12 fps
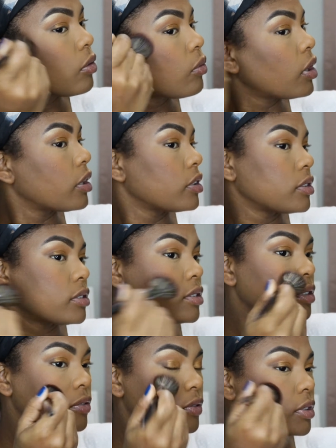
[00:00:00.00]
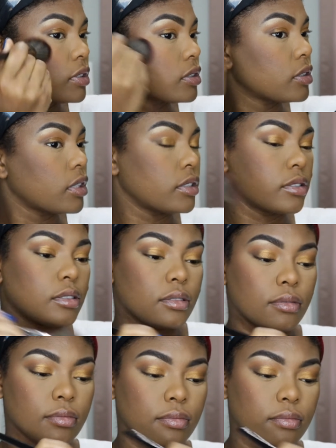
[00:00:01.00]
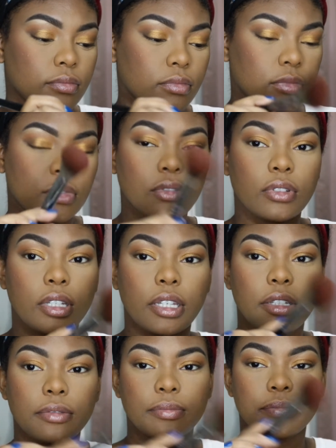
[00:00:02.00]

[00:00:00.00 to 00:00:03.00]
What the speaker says: Wow, this stuff is intense. Okay.